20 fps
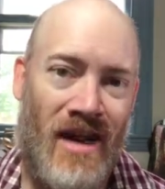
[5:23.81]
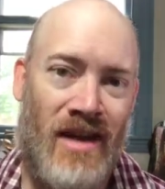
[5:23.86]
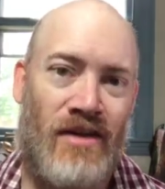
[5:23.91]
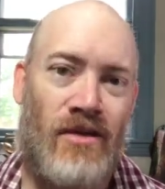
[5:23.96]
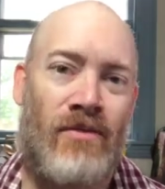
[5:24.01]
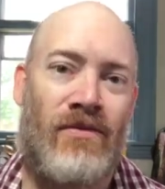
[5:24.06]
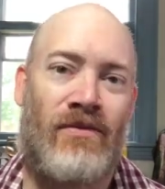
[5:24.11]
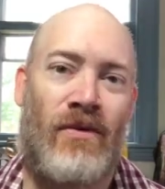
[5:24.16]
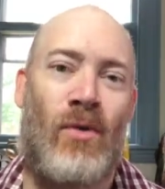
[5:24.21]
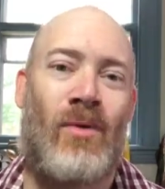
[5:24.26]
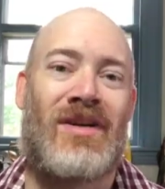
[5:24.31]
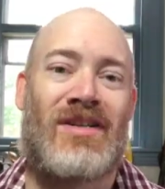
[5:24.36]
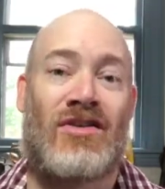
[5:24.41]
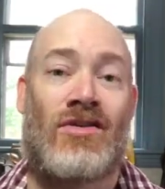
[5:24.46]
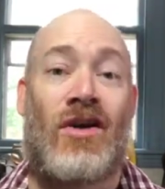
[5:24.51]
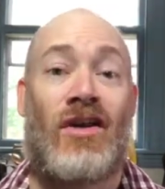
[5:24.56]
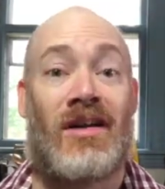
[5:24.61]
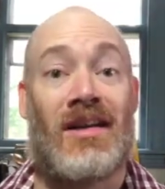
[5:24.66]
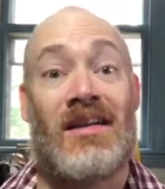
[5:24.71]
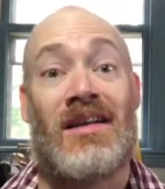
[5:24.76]
You focus
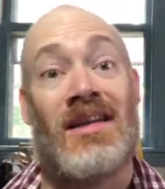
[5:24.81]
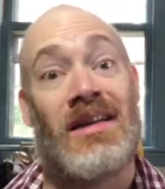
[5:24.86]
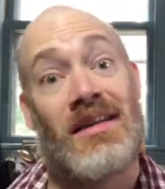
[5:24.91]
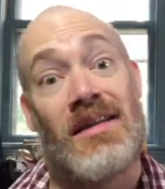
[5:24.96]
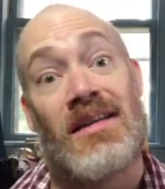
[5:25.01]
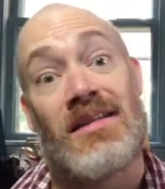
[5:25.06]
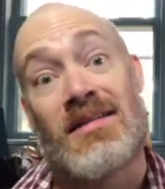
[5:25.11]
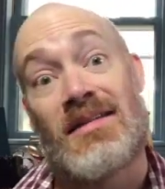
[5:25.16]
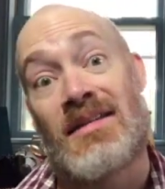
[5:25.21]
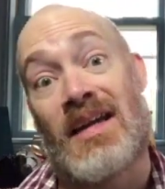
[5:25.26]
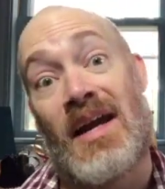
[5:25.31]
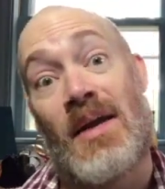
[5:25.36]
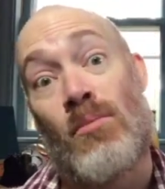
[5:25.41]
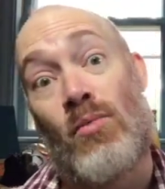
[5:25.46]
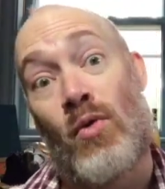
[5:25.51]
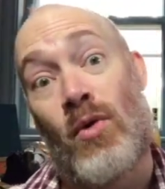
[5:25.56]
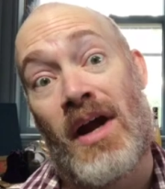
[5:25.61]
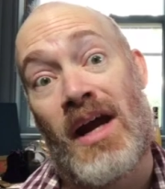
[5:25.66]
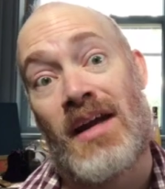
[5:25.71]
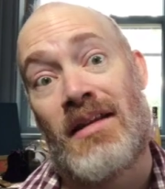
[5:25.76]
on it in the same
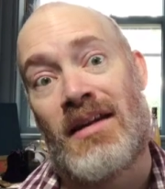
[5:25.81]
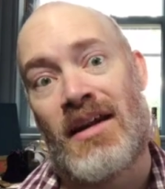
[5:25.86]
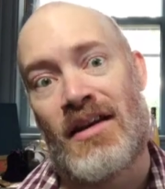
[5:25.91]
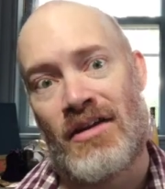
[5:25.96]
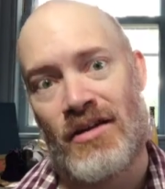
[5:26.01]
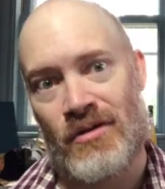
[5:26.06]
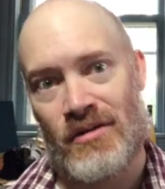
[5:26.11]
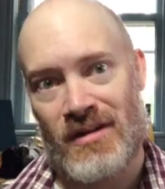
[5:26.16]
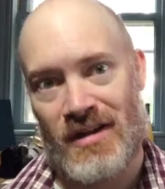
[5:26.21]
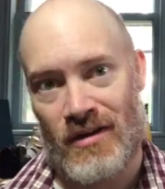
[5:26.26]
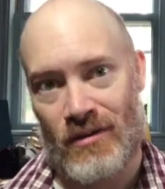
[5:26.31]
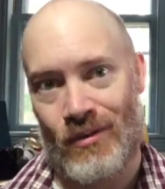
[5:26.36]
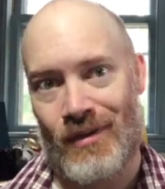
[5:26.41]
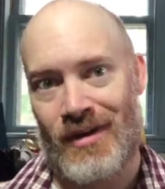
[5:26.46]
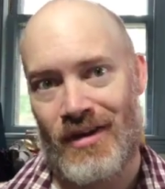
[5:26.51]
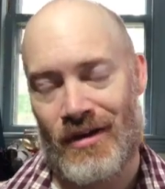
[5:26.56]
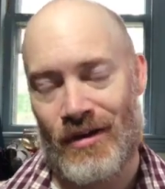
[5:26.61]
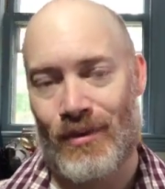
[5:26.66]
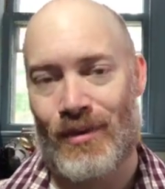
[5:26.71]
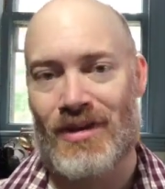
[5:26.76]
way that you did with
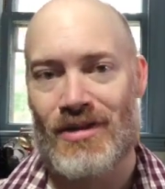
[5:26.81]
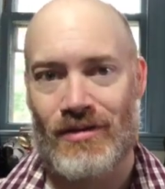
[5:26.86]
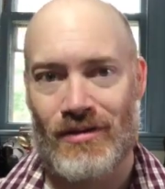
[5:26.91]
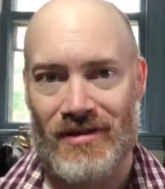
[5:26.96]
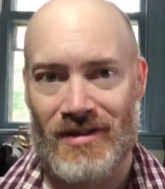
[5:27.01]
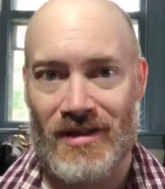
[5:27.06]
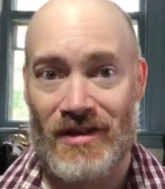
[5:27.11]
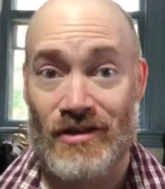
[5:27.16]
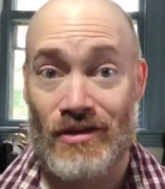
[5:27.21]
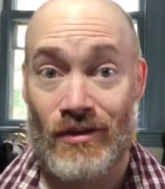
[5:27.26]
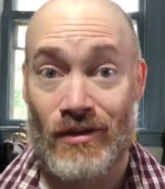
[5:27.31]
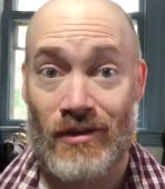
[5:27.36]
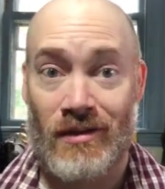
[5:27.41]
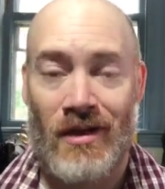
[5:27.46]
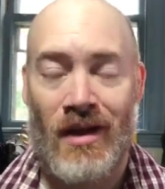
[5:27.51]
the original sigil.